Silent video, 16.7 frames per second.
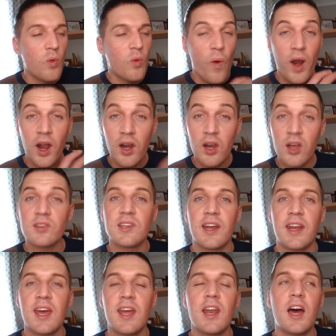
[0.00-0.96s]
when I looked
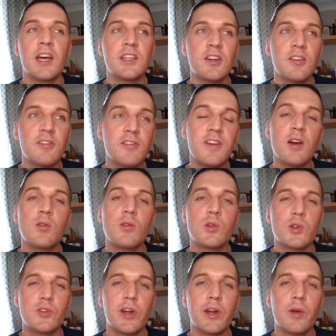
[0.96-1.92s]
at it, I could feel
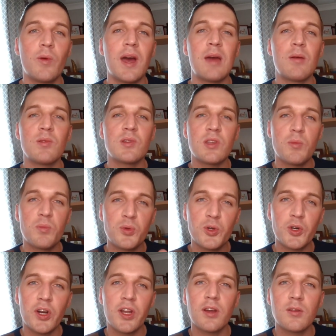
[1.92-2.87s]
straight away it was the
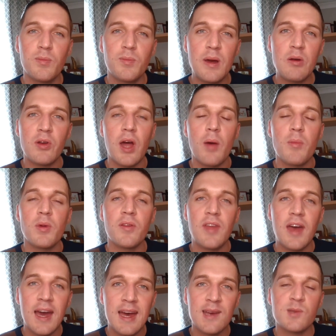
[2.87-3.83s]
product buildup of
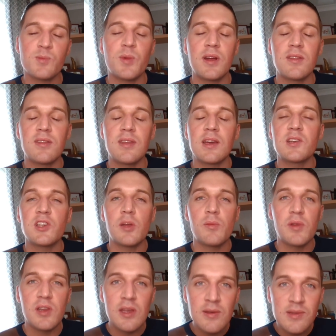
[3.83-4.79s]
the hairspray and things
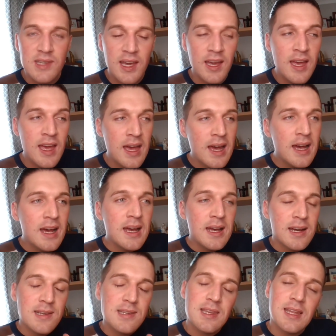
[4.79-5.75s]
she'd been using.
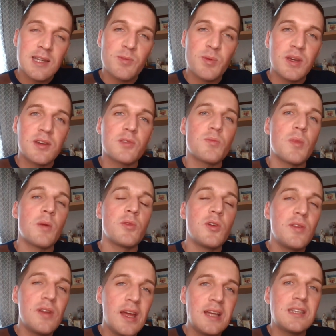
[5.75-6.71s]
I said, That's because, Mum,
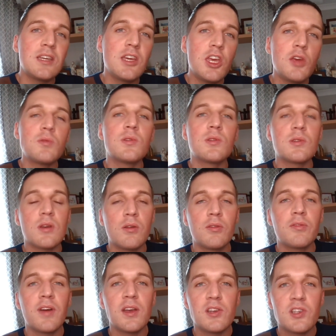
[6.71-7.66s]
you need to use a
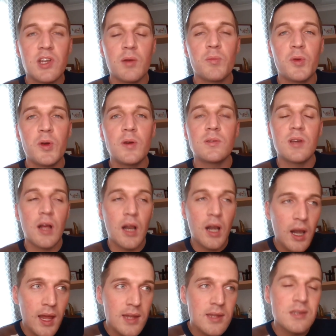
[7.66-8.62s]
sulfate shampoo to
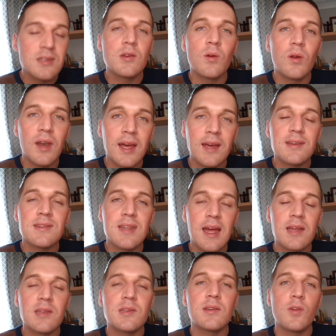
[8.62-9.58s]
cleanse your lengths
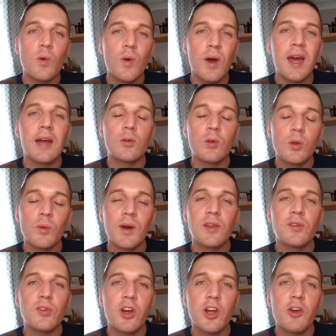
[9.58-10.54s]
and ends of your hair all the
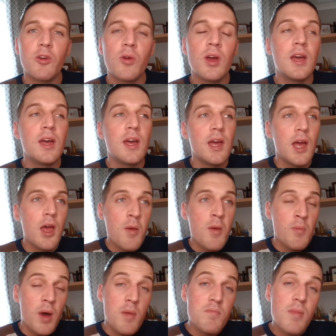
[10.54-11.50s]
way through.
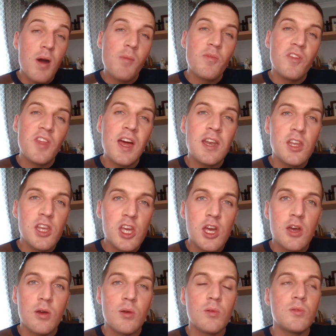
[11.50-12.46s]
My mum then
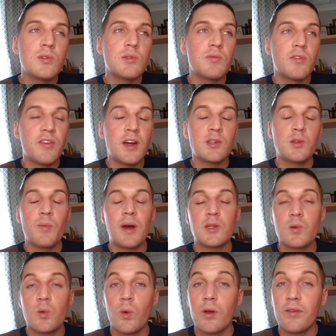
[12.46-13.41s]
used, reverted
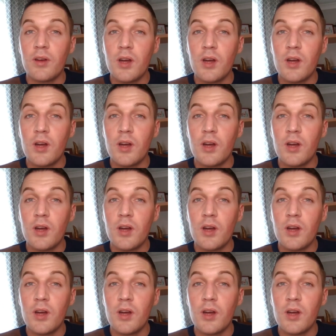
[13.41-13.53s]
back to one